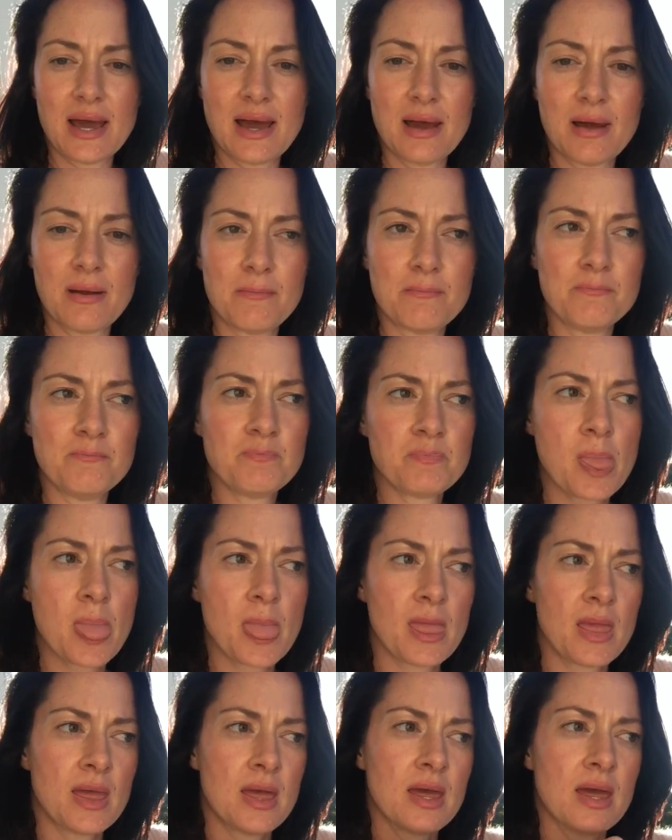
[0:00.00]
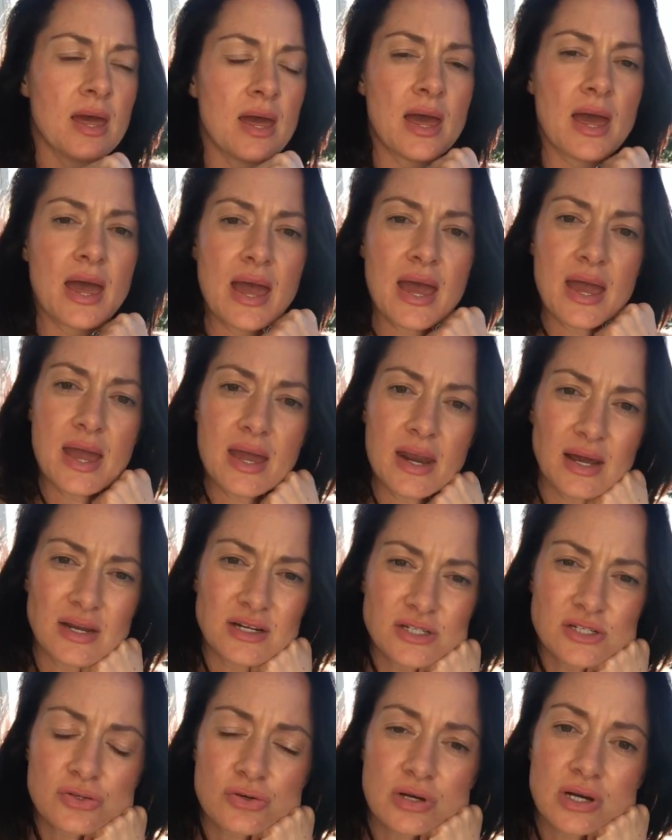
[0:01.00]
And I
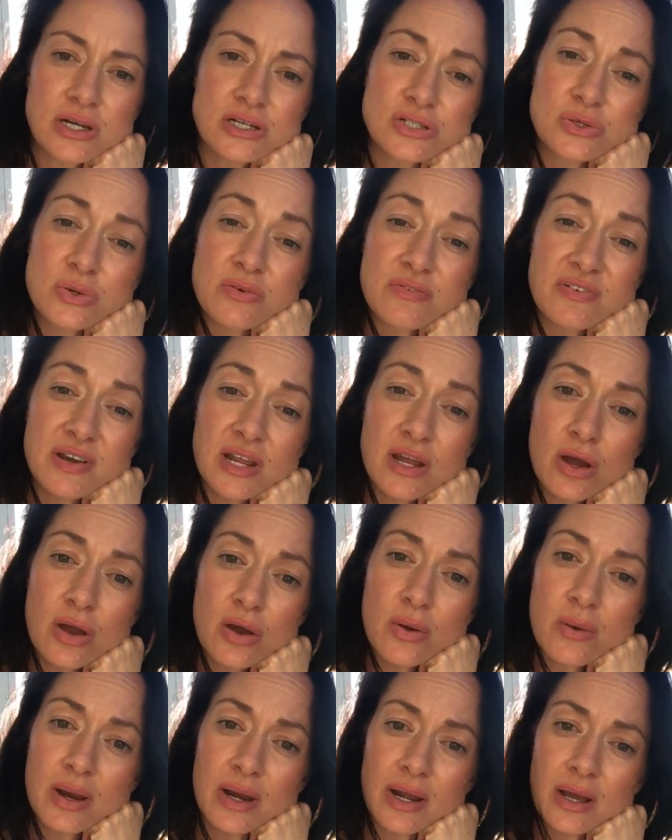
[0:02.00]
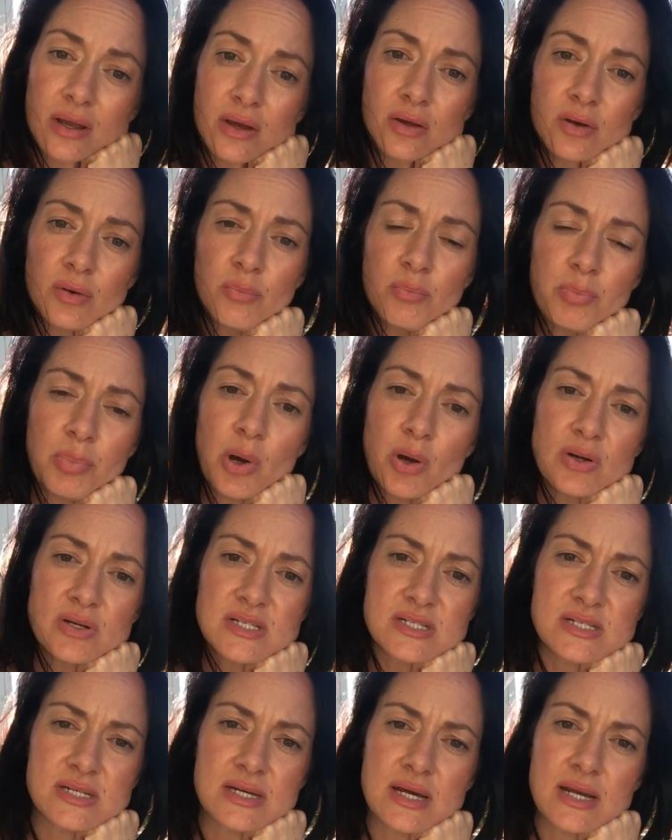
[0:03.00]
just thought I'd do a video and I can
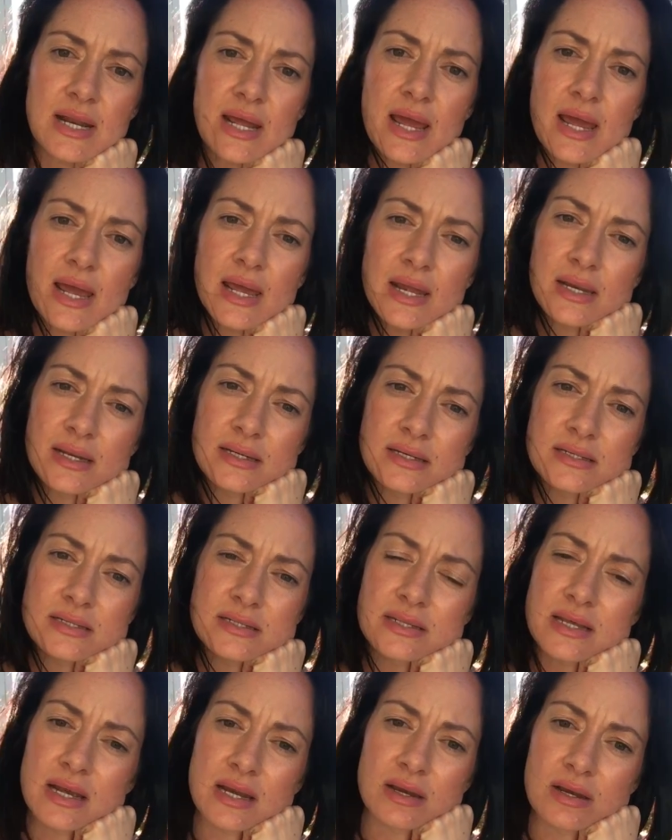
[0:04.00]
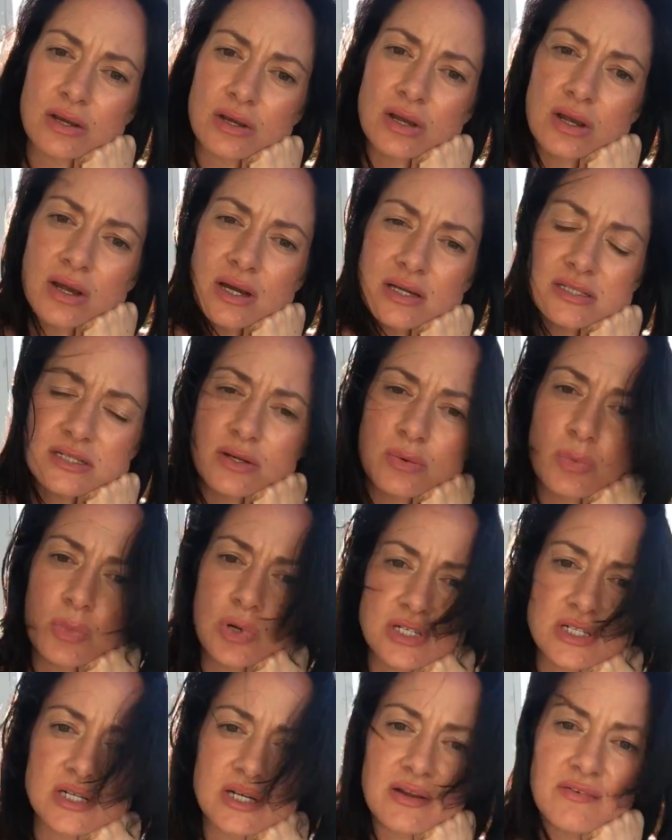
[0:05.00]
post it, and then you guys can
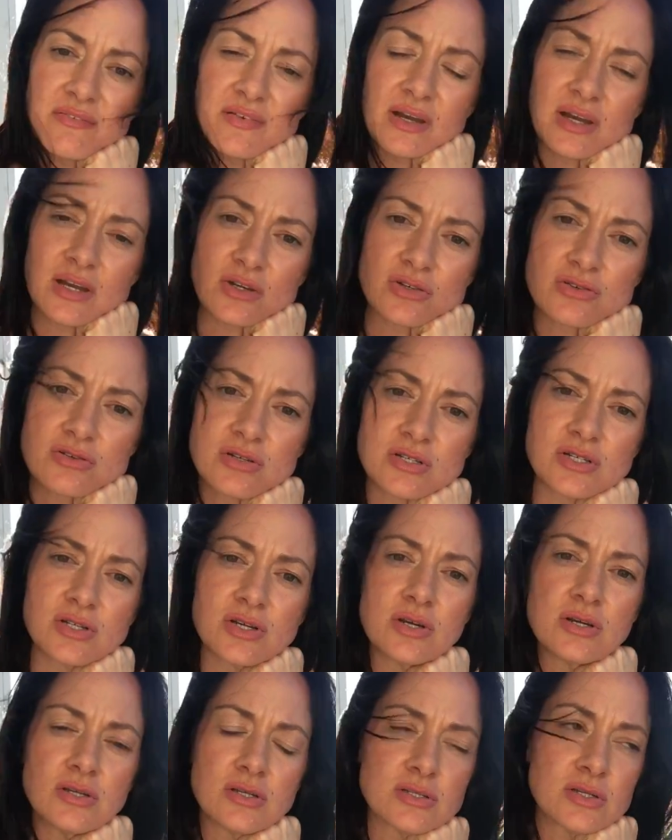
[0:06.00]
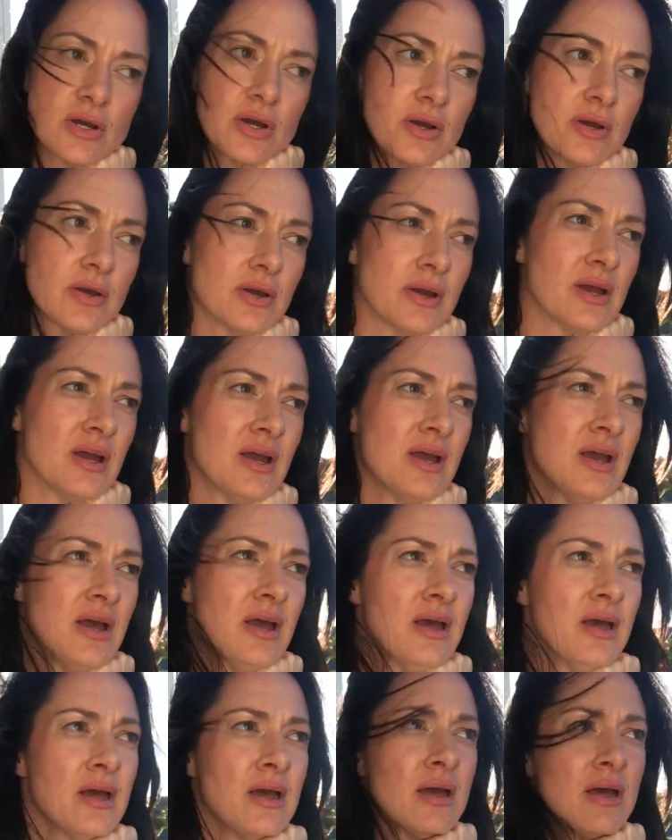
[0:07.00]
watch it if it interests you. So
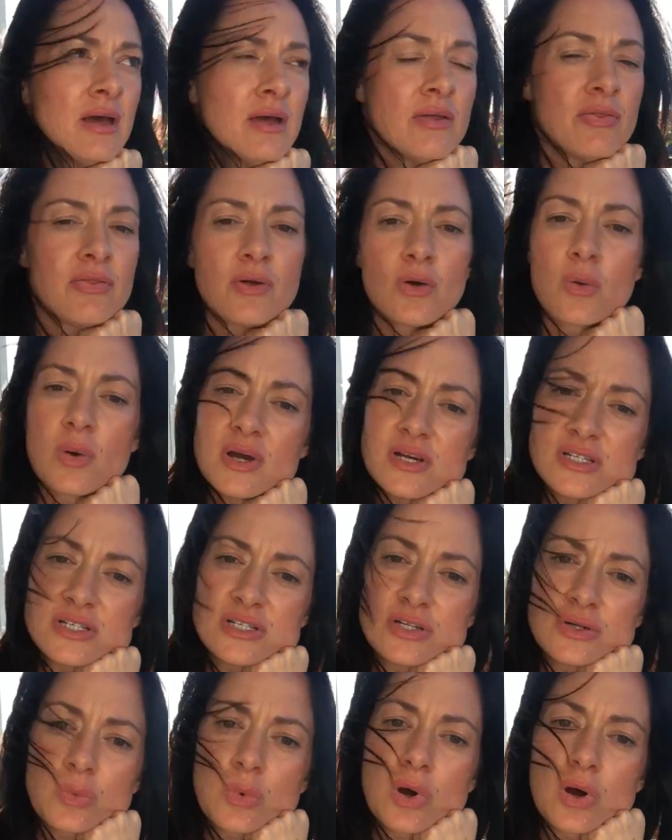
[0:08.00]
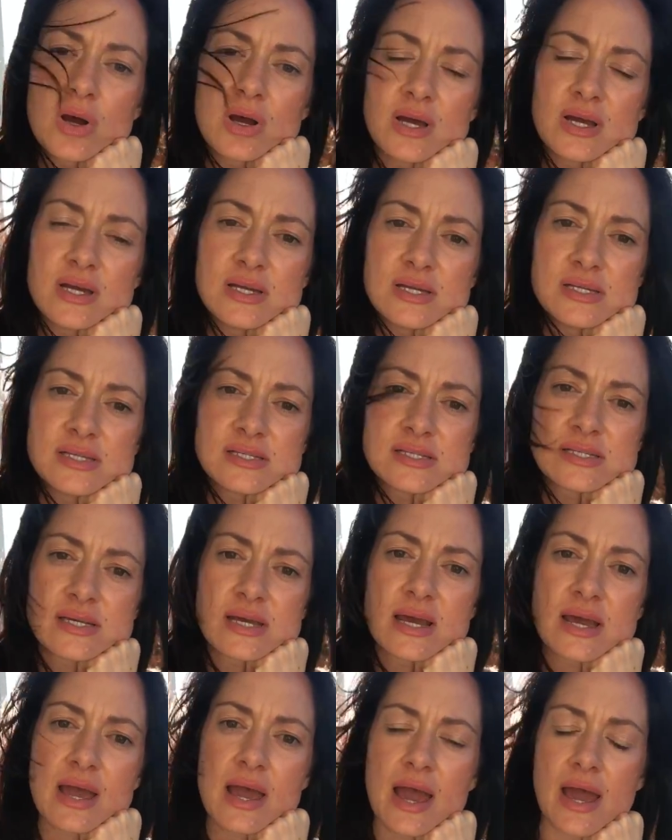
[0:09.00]
the question was,
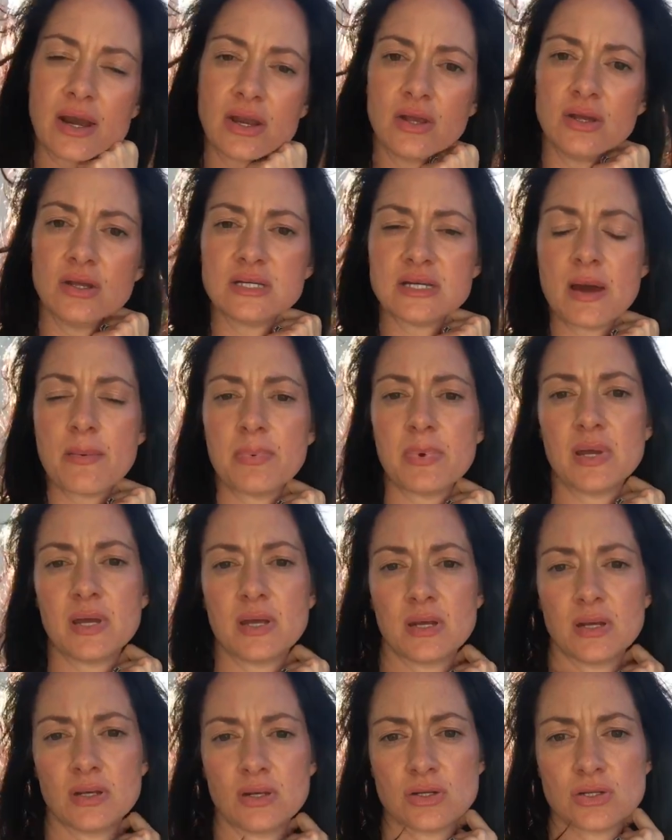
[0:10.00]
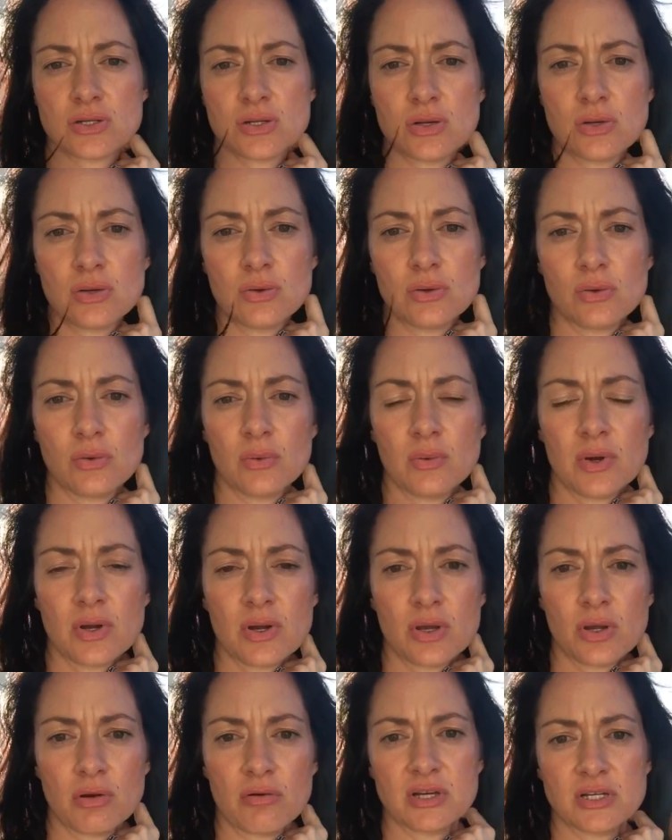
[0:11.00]
how do you tap into
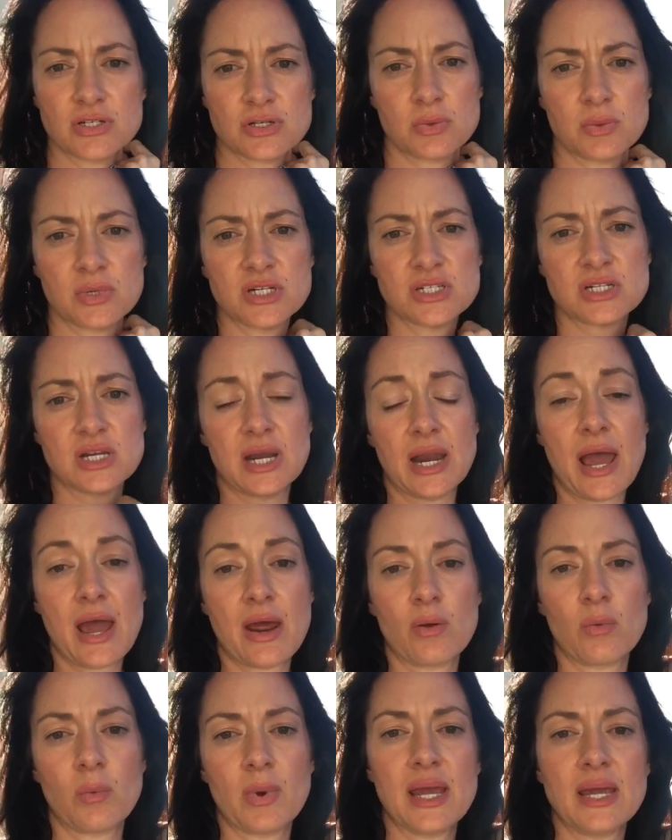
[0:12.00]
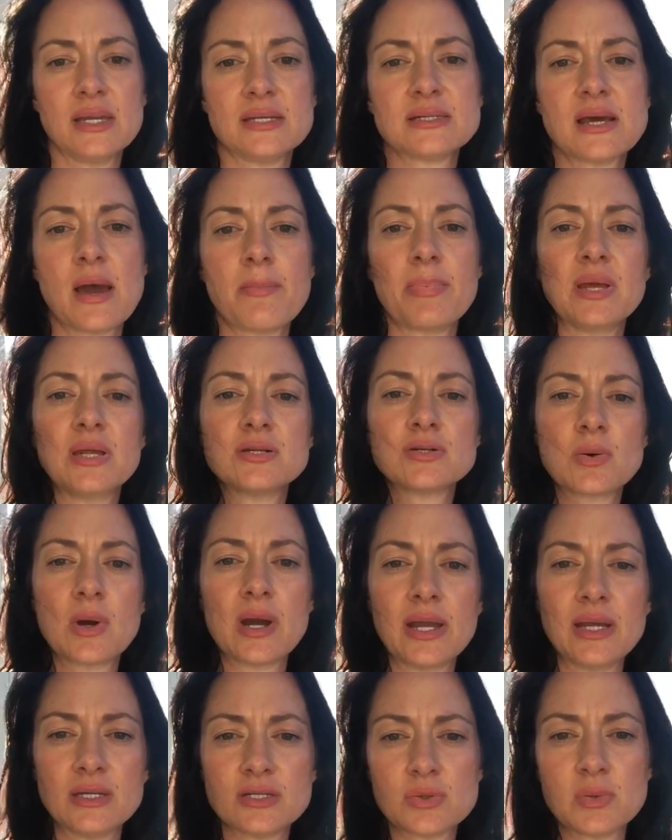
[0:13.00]
your intuition? How do we tap into
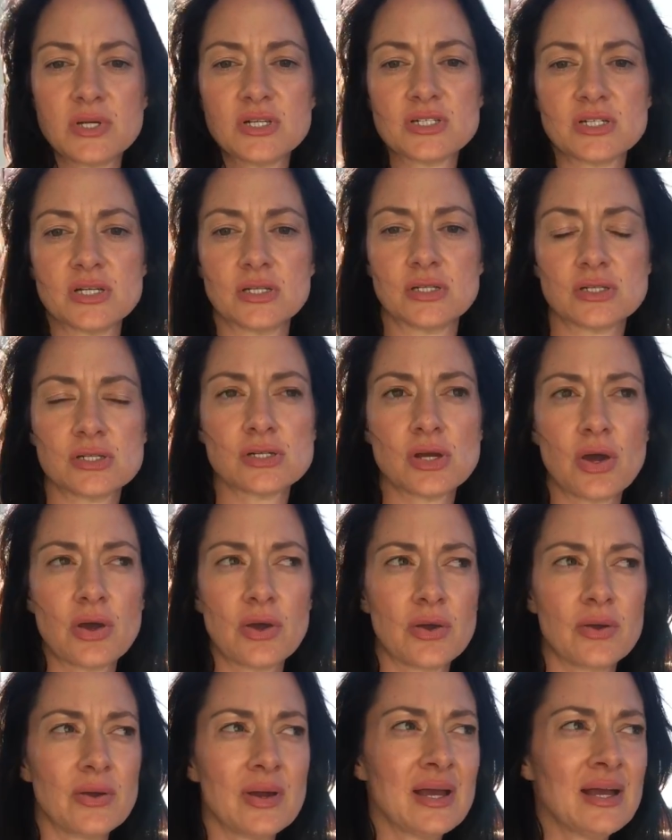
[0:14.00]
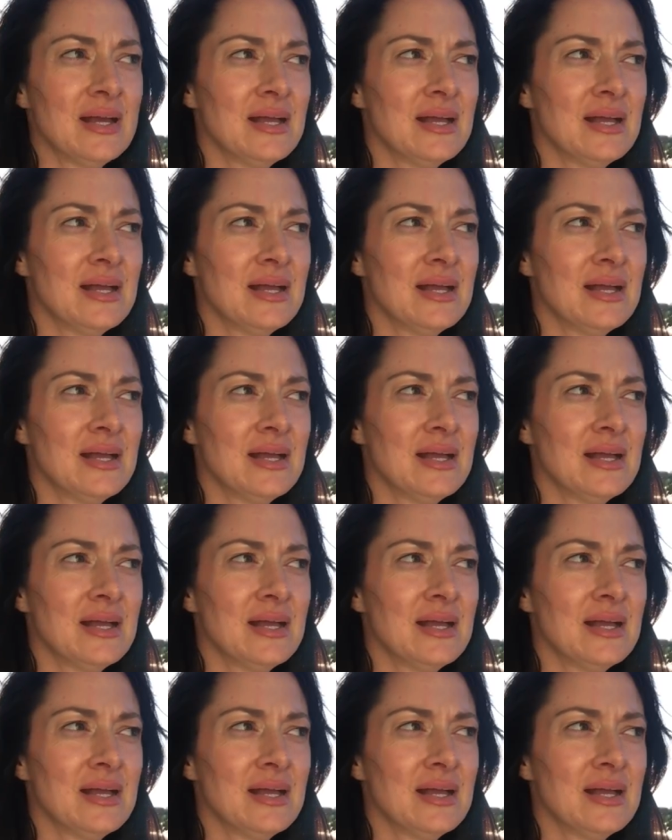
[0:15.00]
our intuition? So